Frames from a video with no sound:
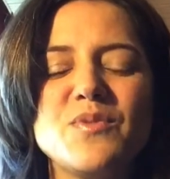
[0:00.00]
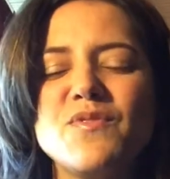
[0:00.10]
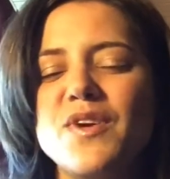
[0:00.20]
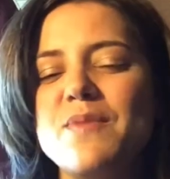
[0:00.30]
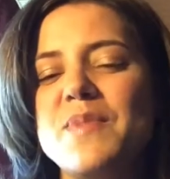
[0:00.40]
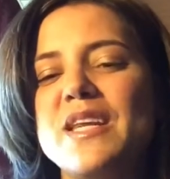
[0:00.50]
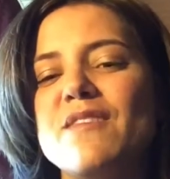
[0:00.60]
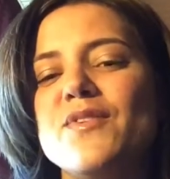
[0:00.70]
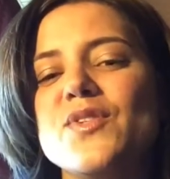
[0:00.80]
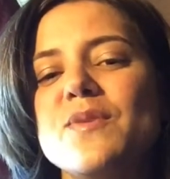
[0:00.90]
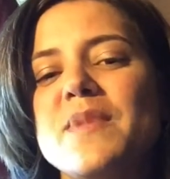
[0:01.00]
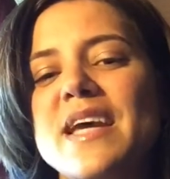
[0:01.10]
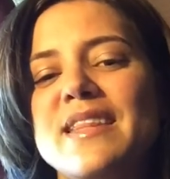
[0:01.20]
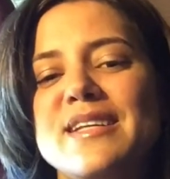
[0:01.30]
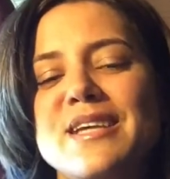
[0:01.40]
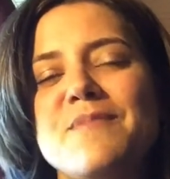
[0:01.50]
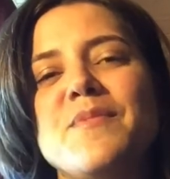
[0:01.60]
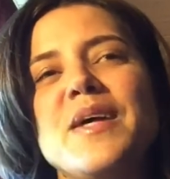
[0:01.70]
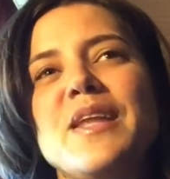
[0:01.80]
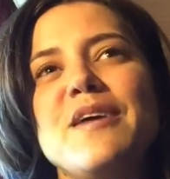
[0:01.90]
It was very meaningful to me at that time in
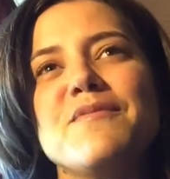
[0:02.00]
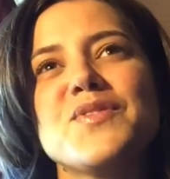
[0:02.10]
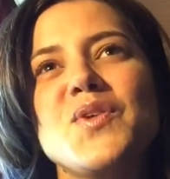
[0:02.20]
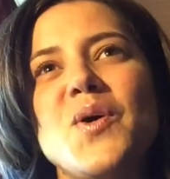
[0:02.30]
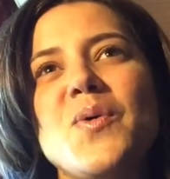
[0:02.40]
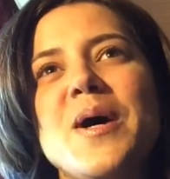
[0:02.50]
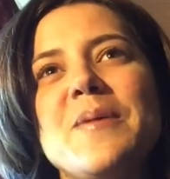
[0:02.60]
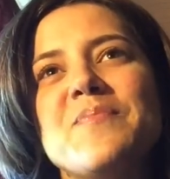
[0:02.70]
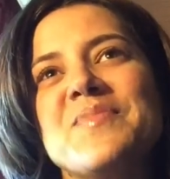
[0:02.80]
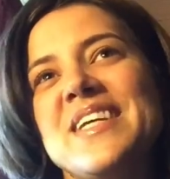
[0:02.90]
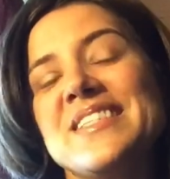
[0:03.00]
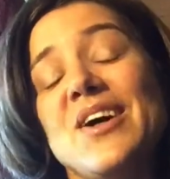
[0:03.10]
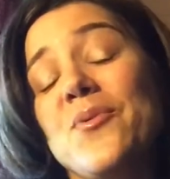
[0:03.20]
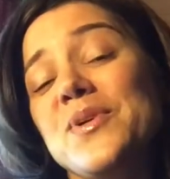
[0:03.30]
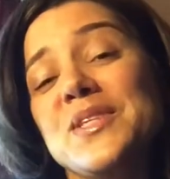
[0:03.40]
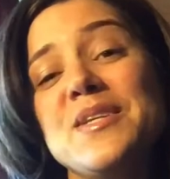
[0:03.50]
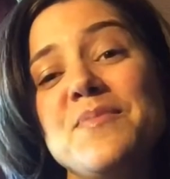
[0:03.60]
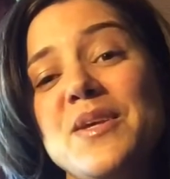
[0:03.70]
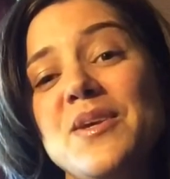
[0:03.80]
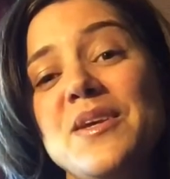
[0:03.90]
my life, so um, it's always going to
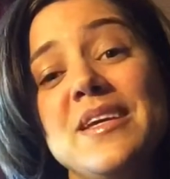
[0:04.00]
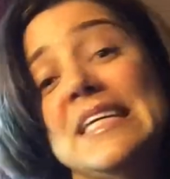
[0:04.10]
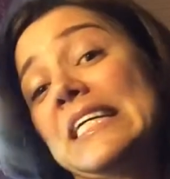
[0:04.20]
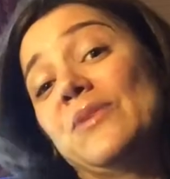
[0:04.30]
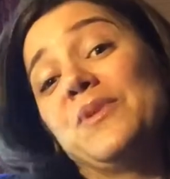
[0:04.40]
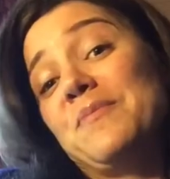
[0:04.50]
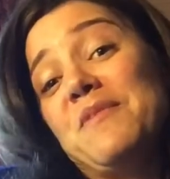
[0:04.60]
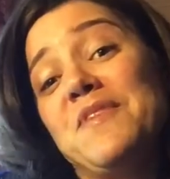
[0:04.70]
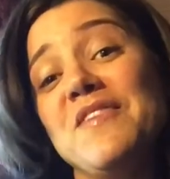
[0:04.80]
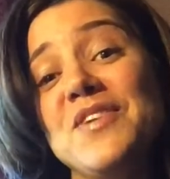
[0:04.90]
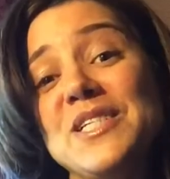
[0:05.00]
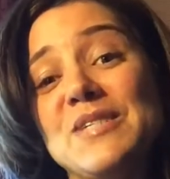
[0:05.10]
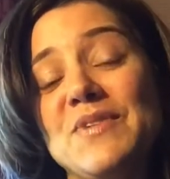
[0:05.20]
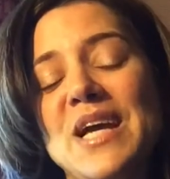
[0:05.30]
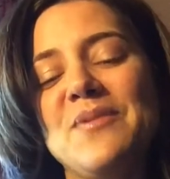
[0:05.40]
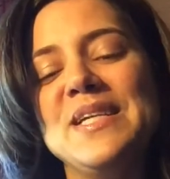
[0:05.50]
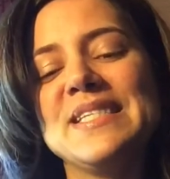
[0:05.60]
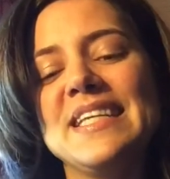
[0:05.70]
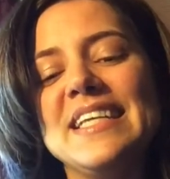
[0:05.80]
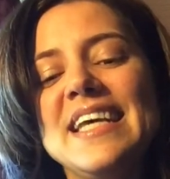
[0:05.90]
be one of my favorites for that
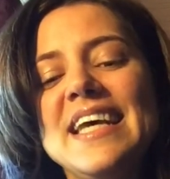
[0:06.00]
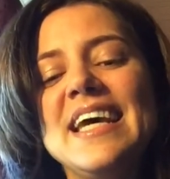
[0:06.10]
reason.